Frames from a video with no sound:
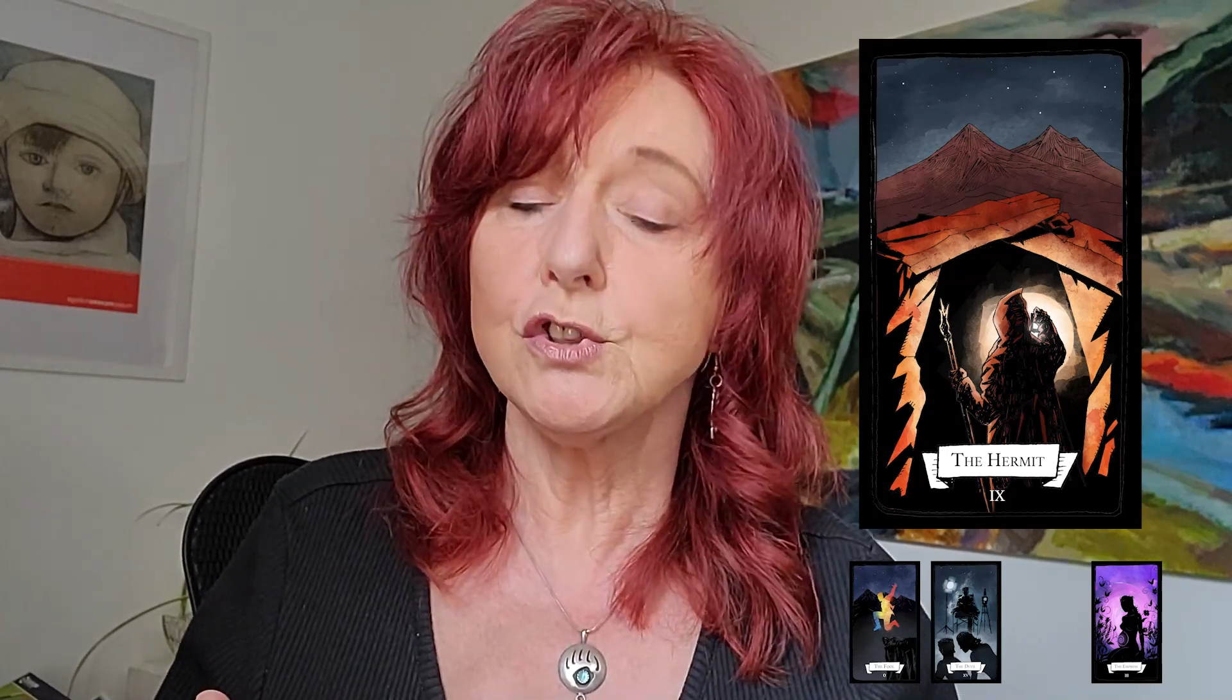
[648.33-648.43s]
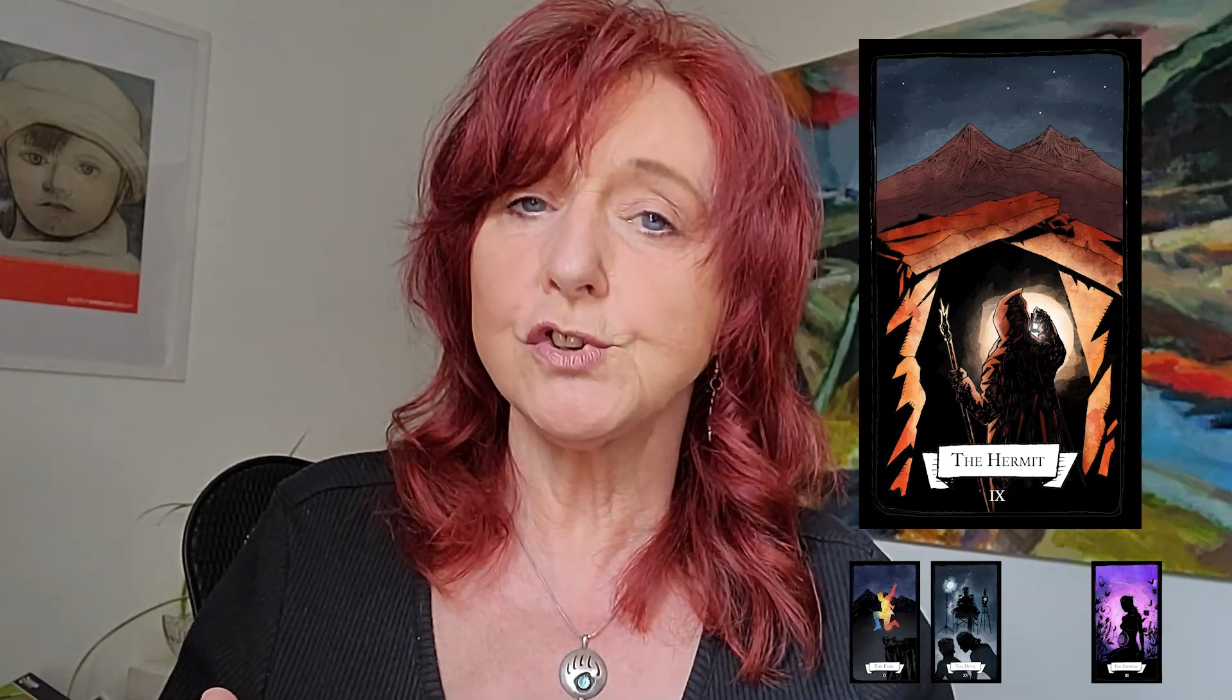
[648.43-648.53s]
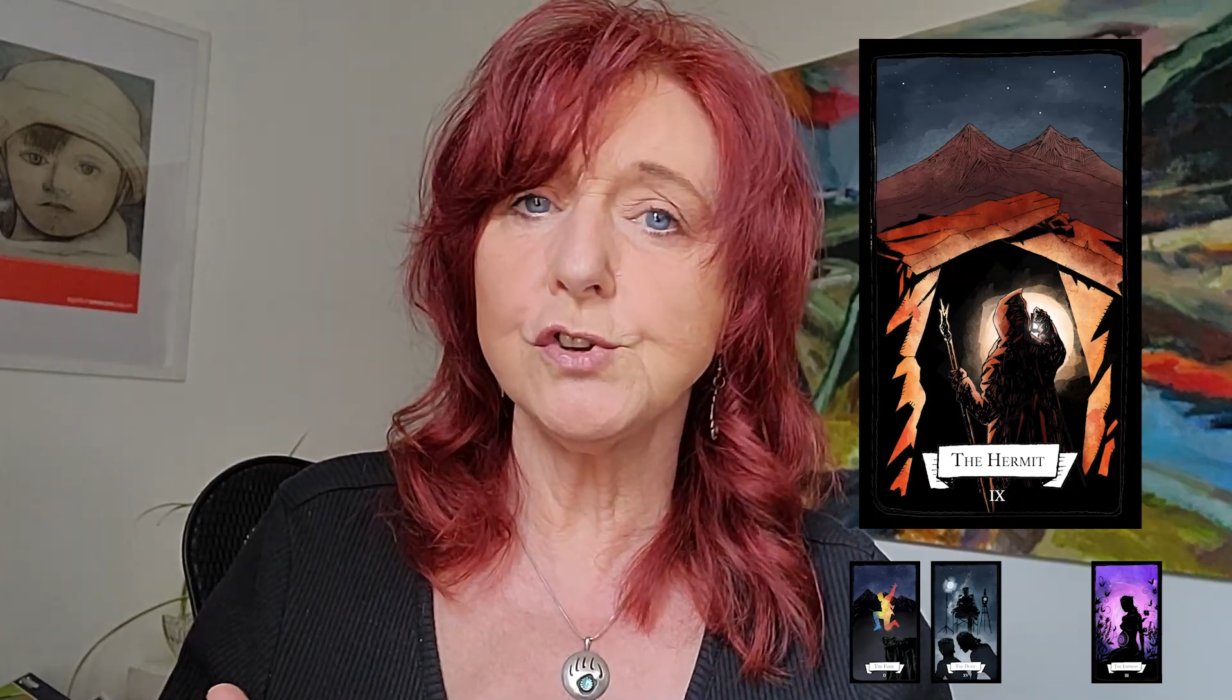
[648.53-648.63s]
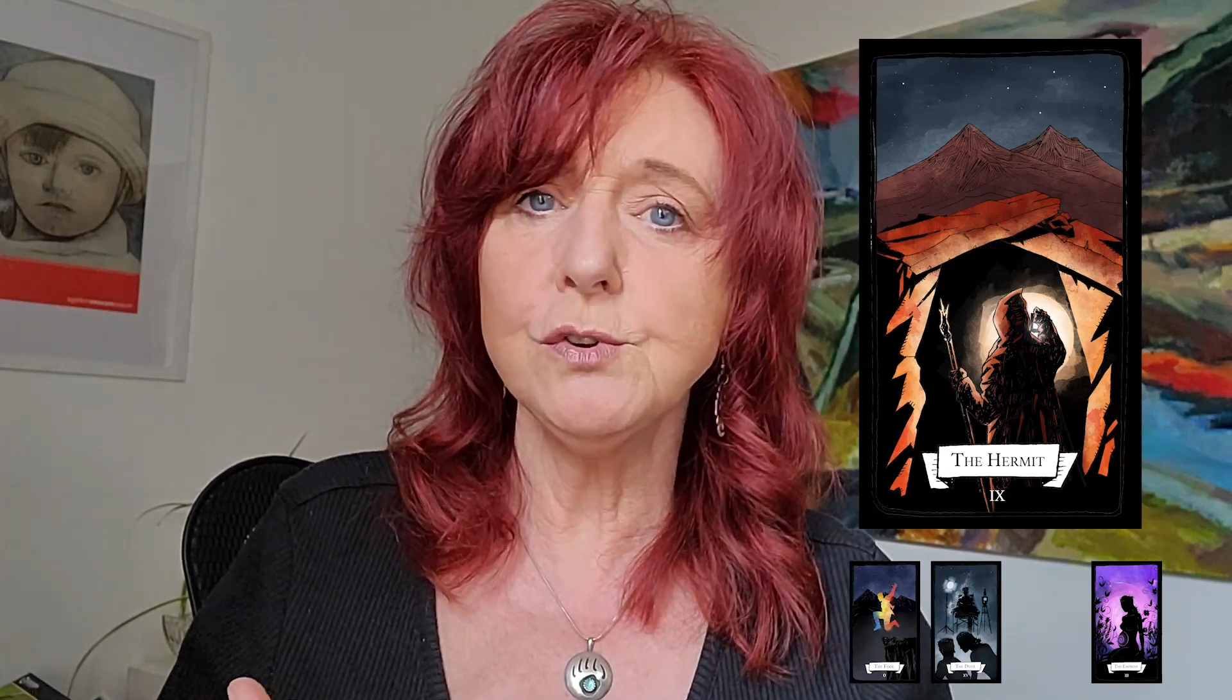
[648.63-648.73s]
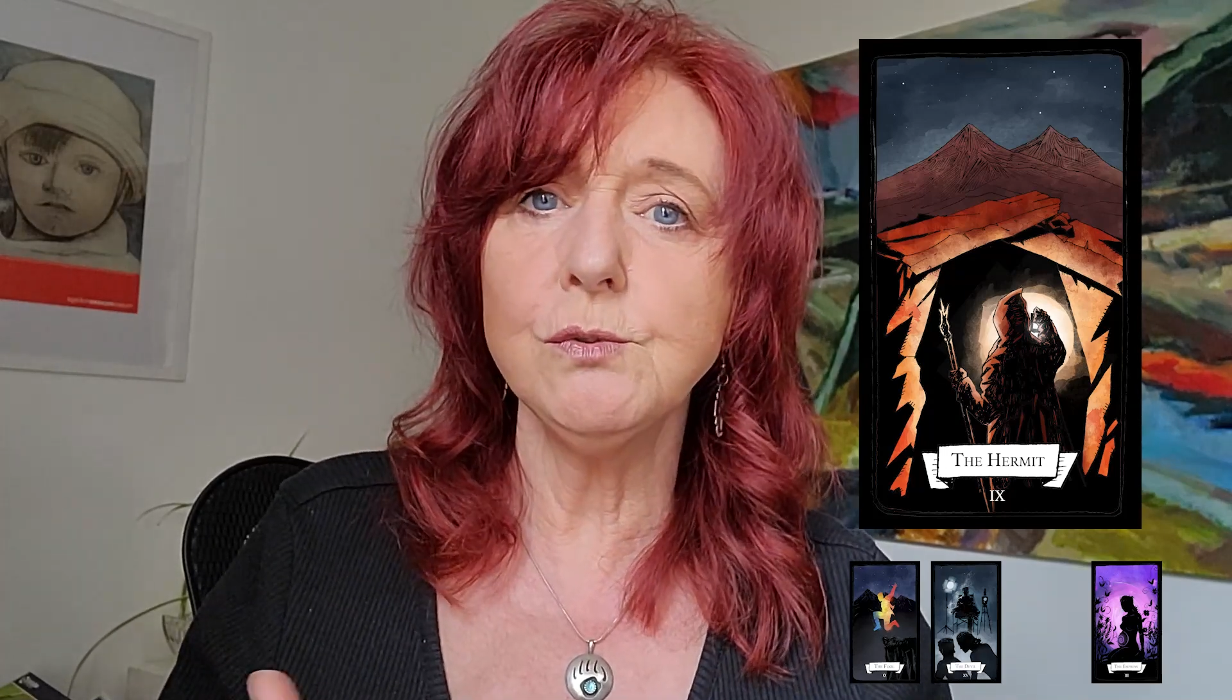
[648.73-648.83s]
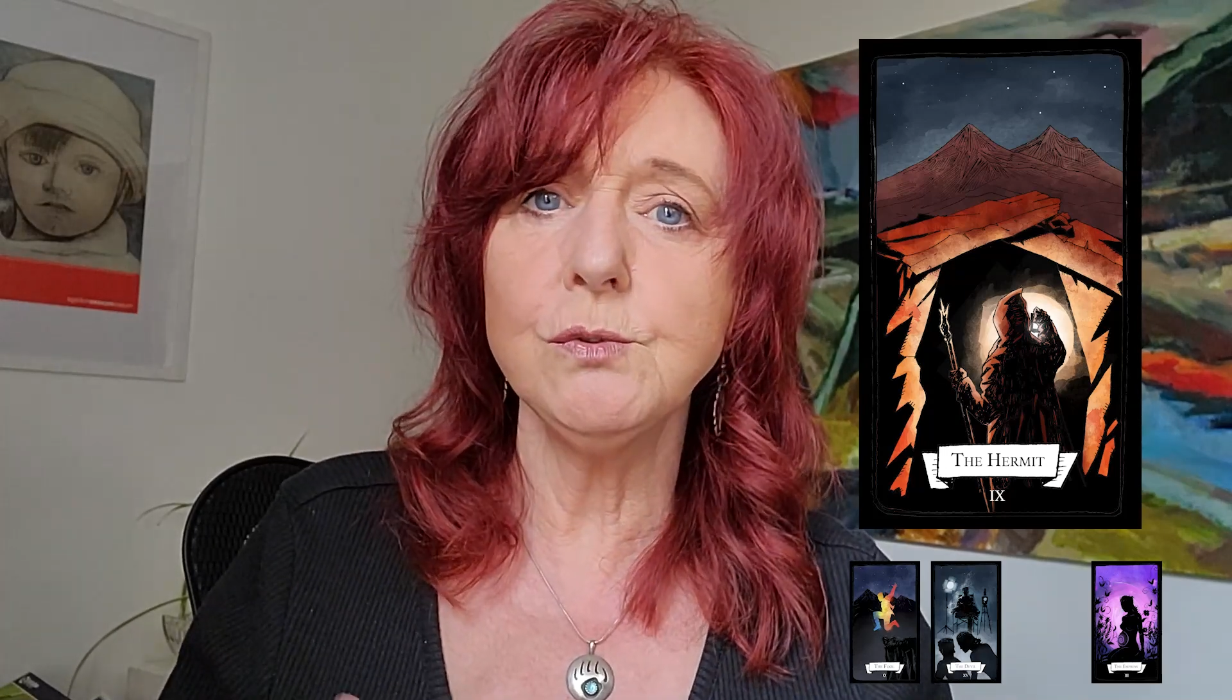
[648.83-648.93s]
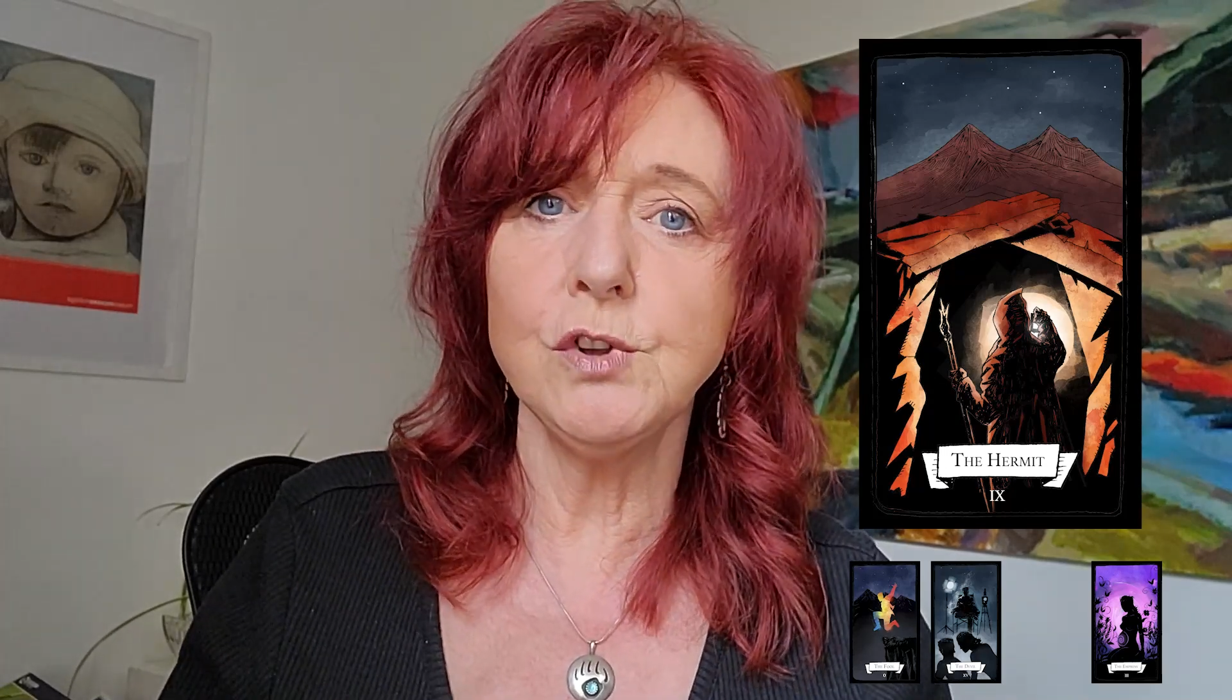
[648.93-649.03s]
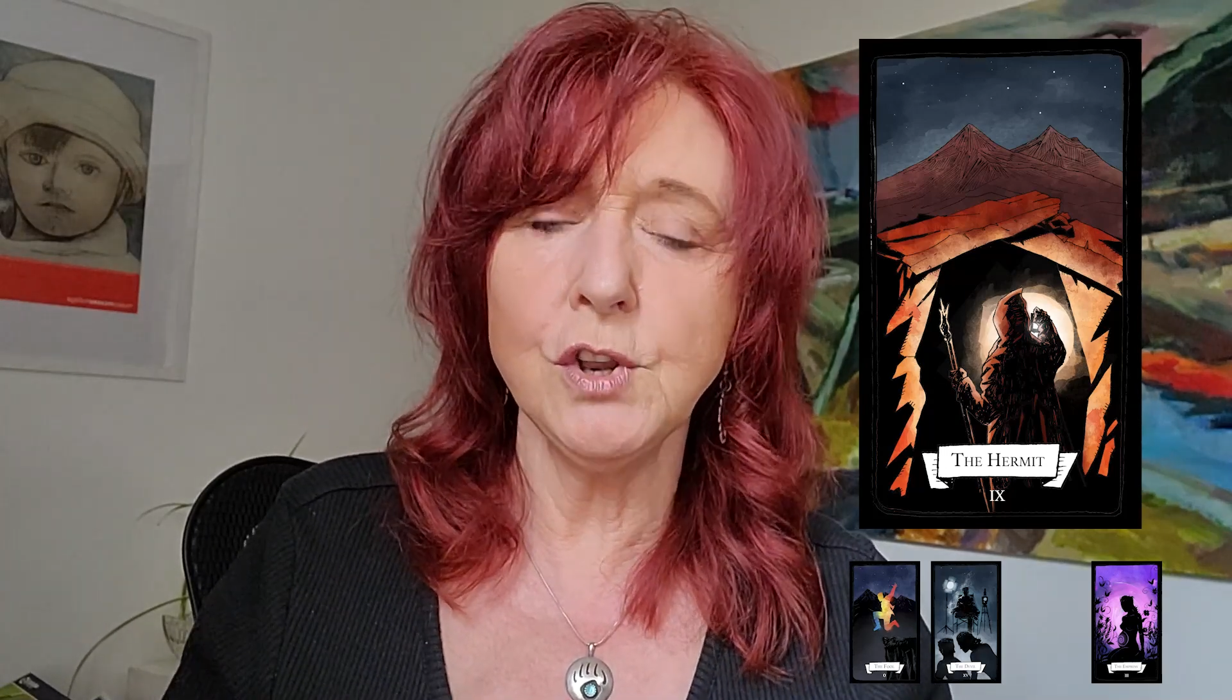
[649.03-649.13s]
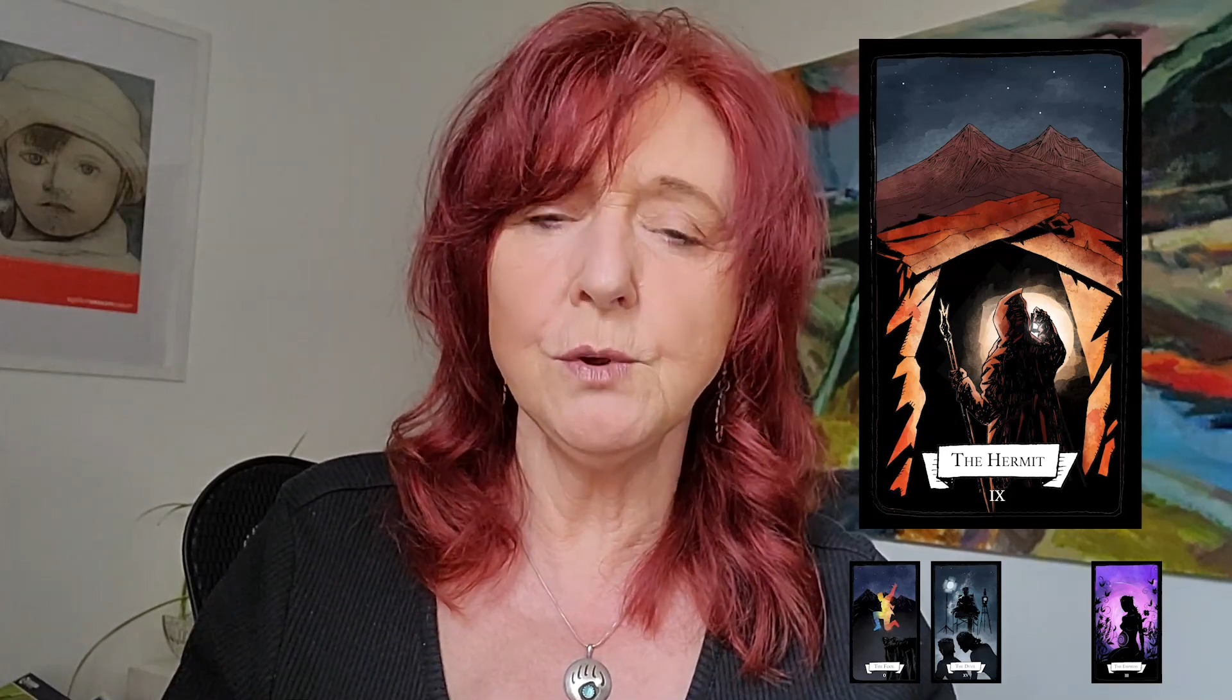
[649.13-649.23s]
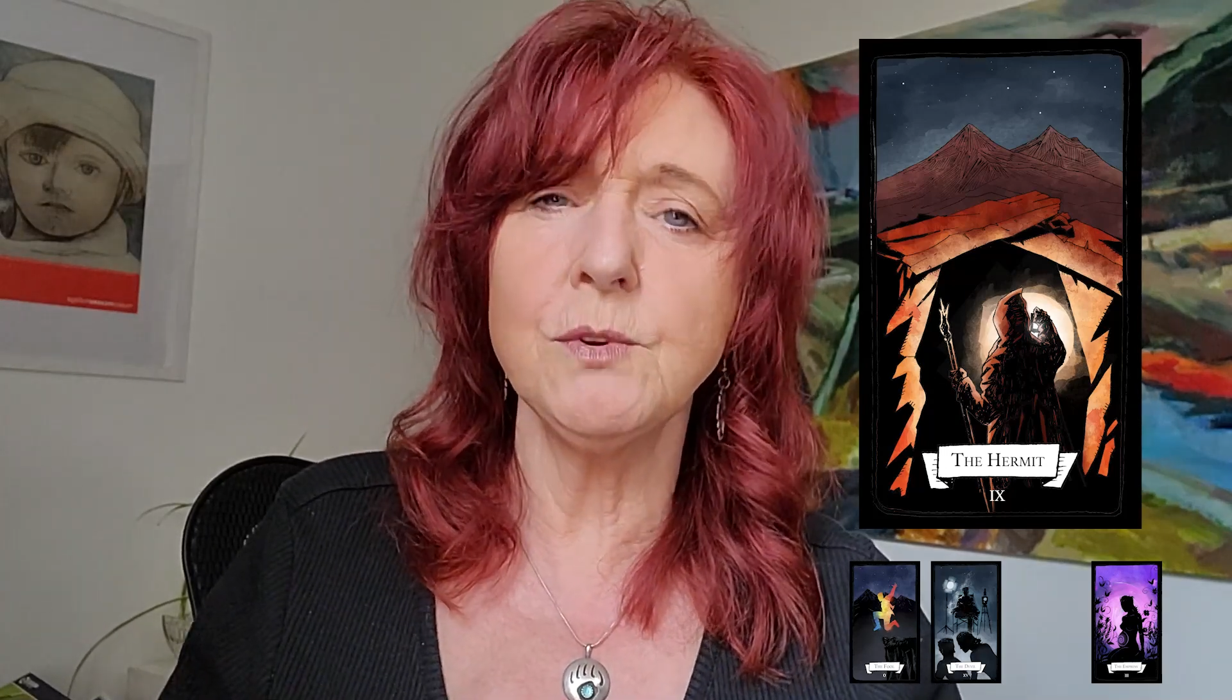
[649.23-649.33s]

you know,